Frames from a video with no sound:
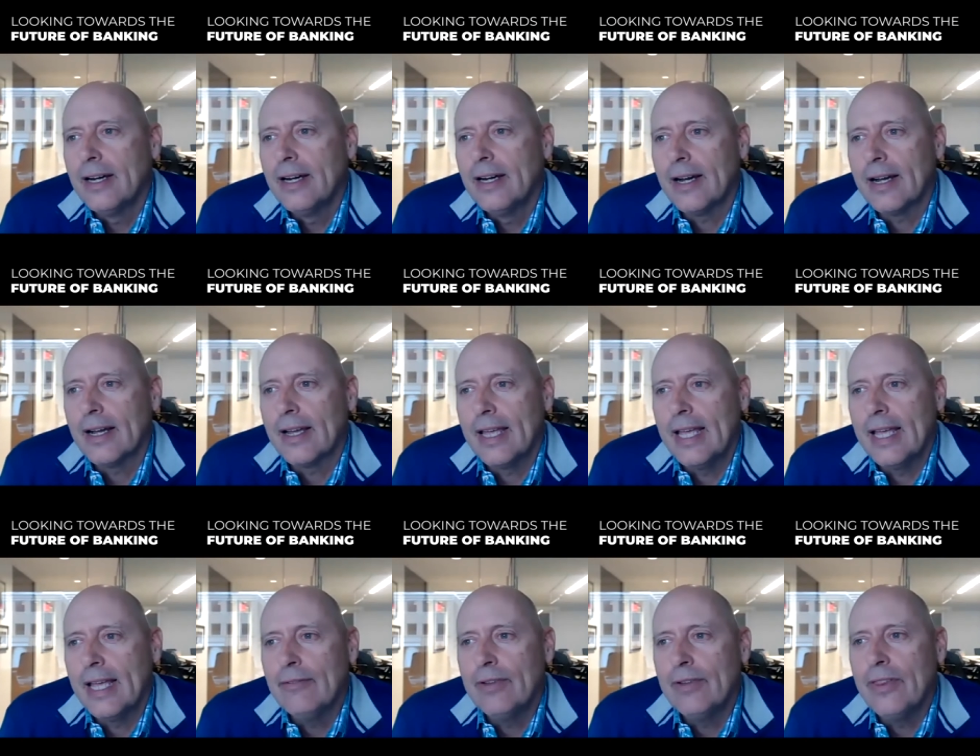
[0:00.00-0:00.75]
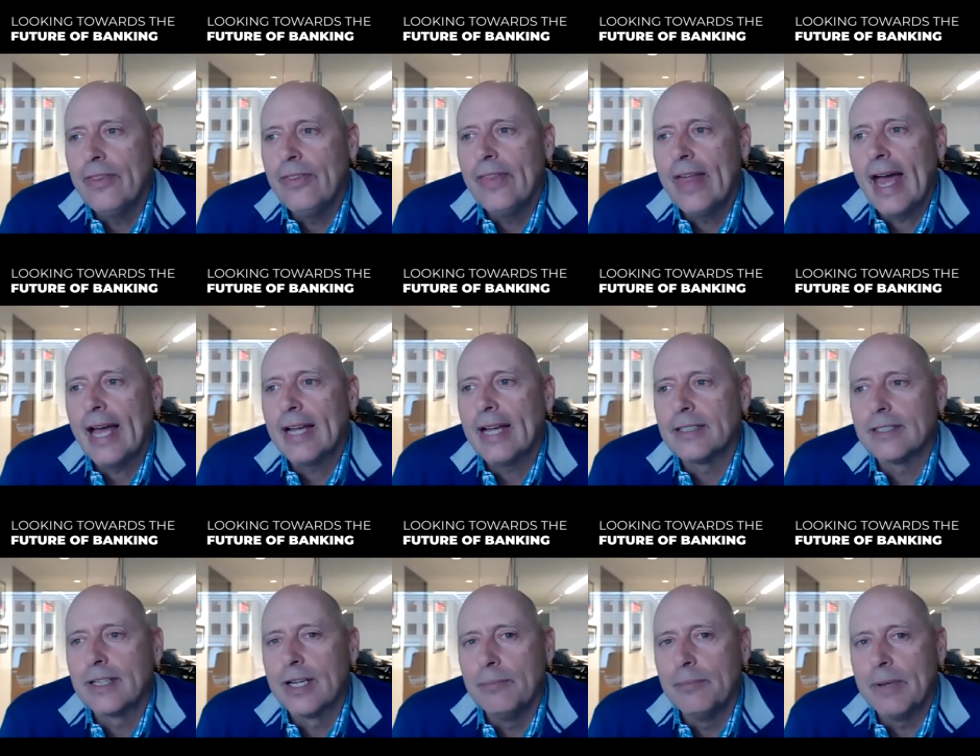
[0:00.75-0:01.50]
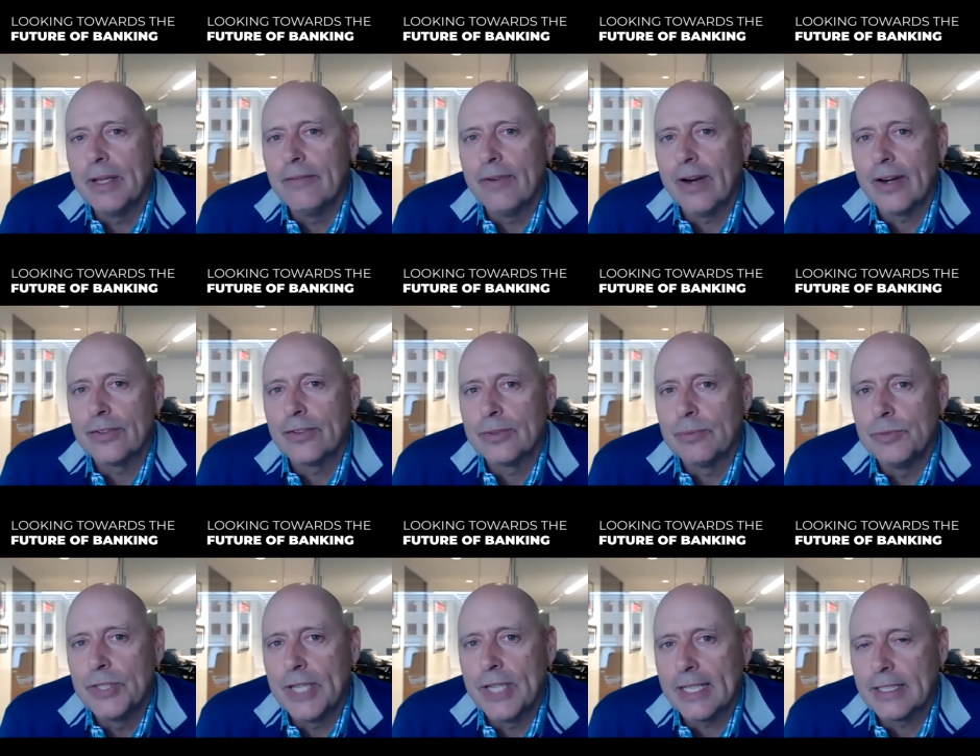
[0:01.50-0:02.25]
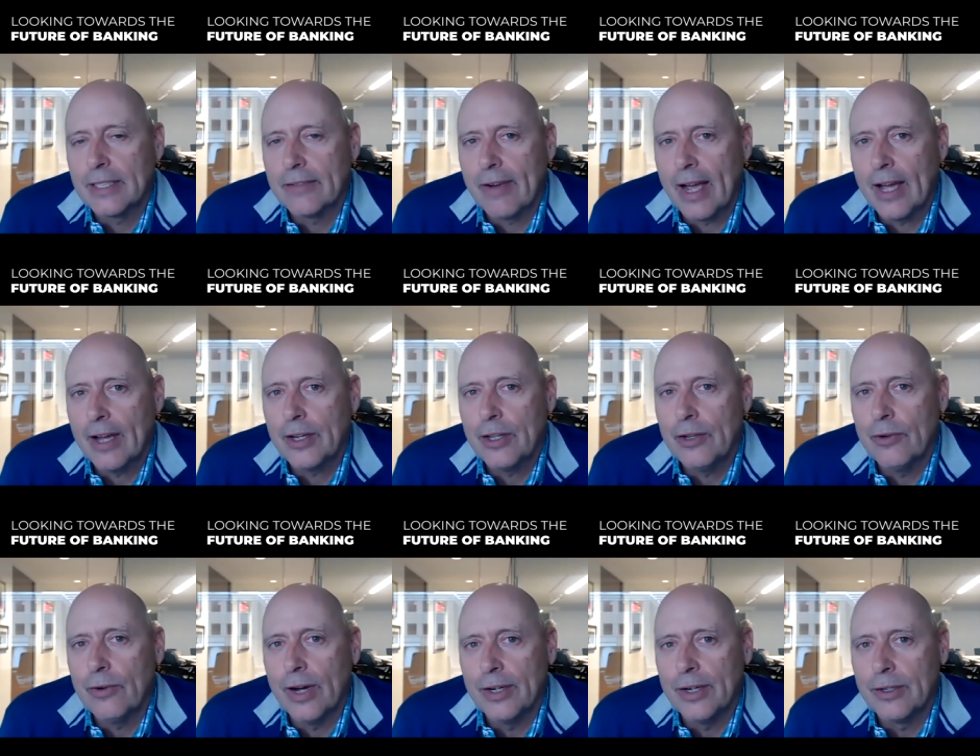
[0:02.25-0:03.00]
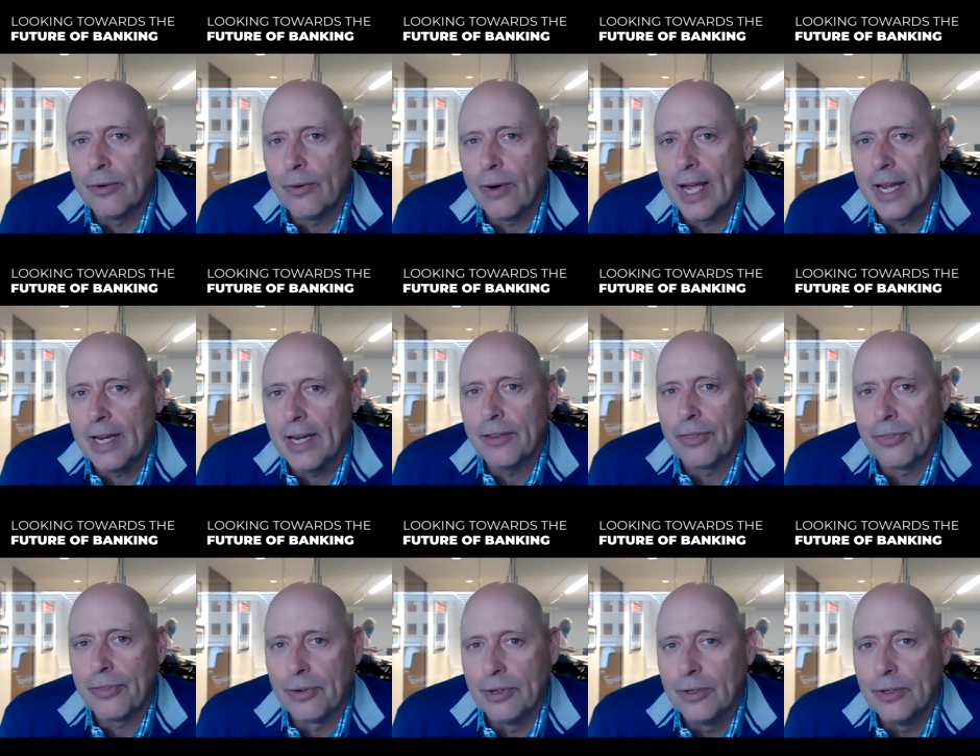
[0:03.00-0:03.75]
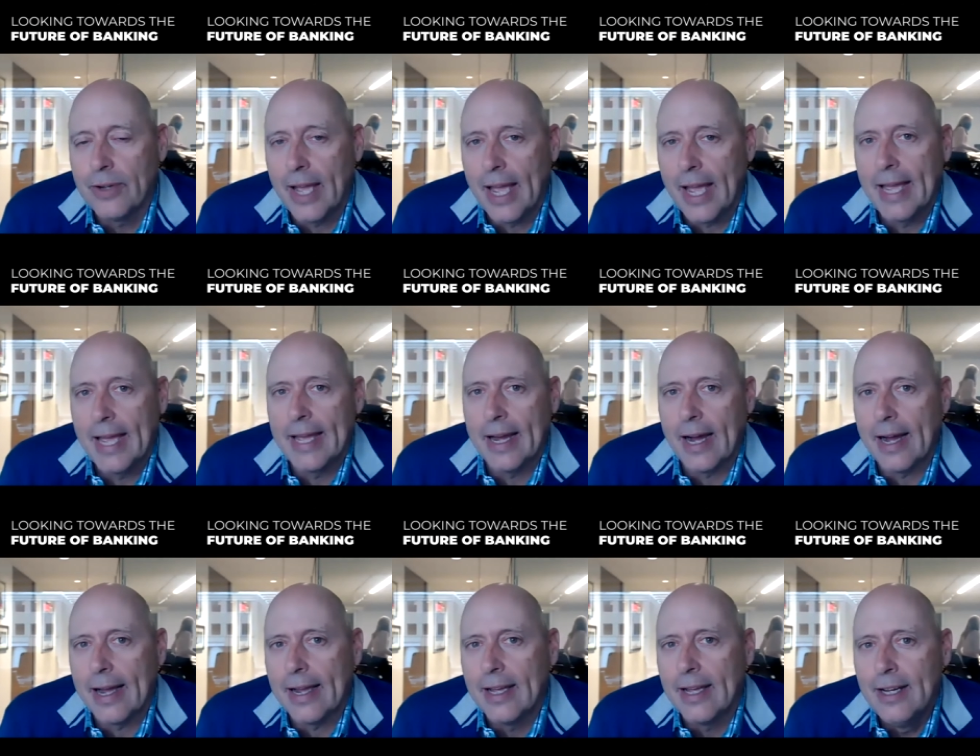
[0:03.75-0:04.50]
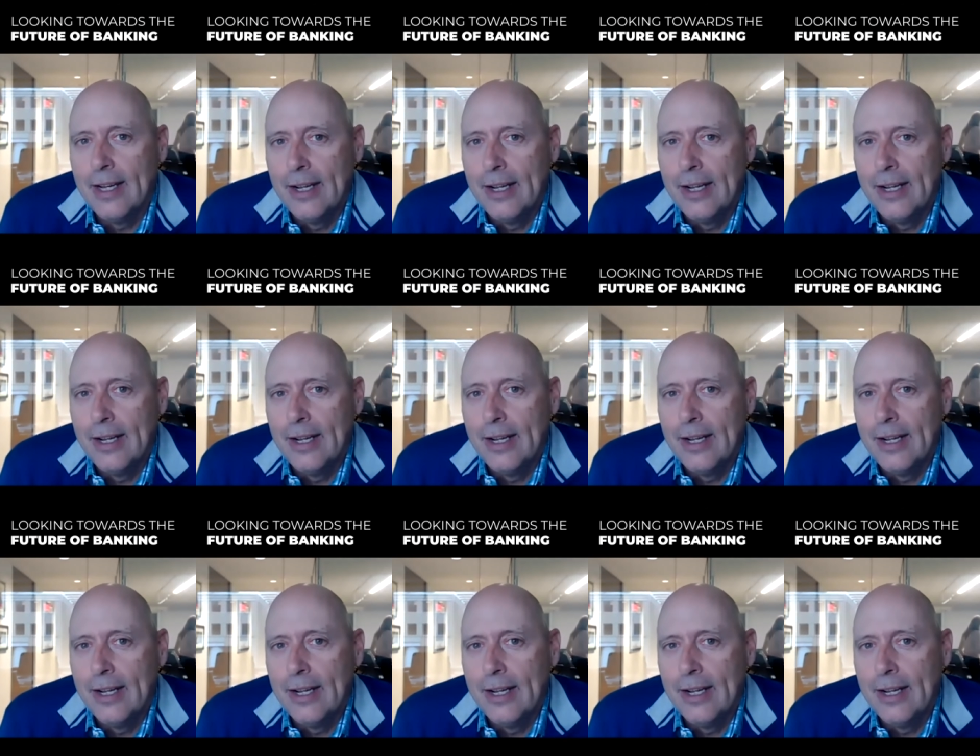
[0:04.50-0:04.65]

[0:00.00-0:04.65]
Uh, even that could be very subjective. How do you underwrite through AI?